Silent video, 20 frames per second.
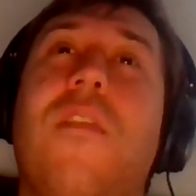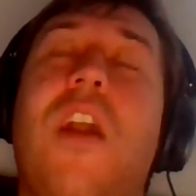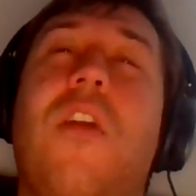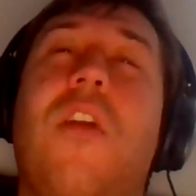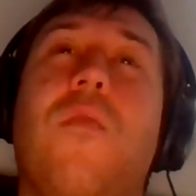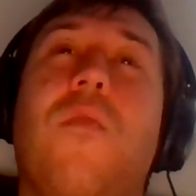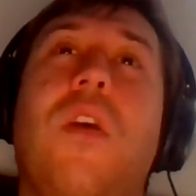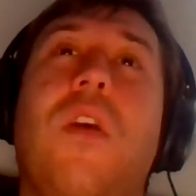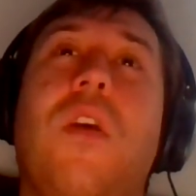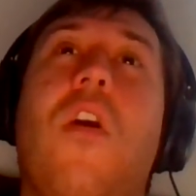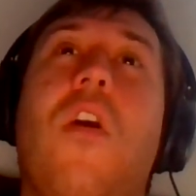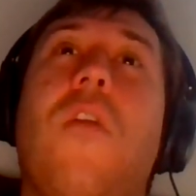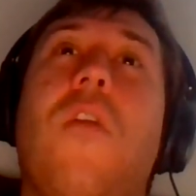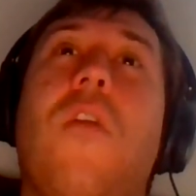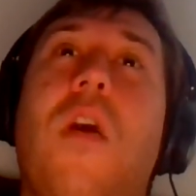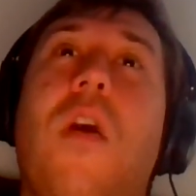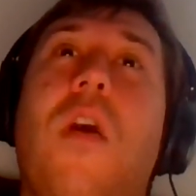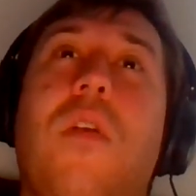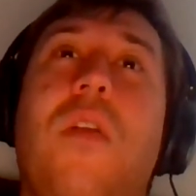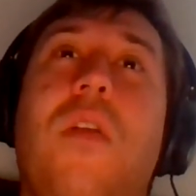I don't really
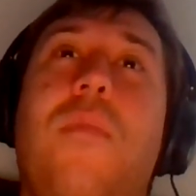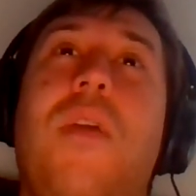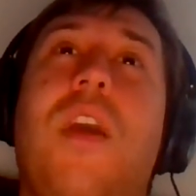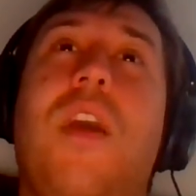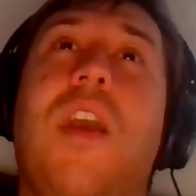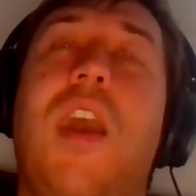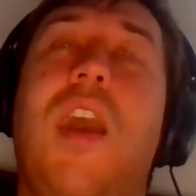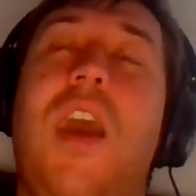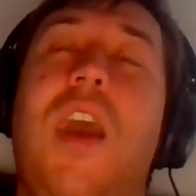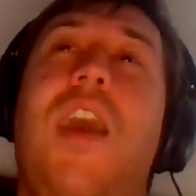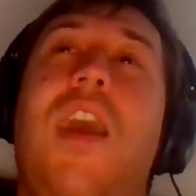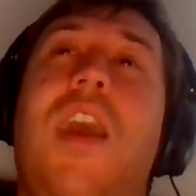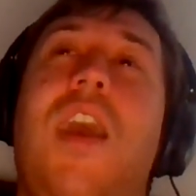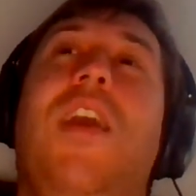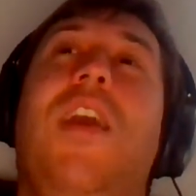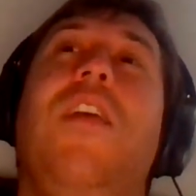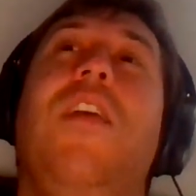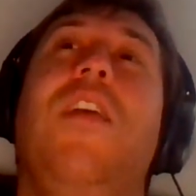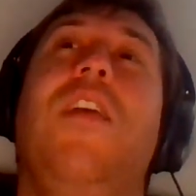know if I want to pick a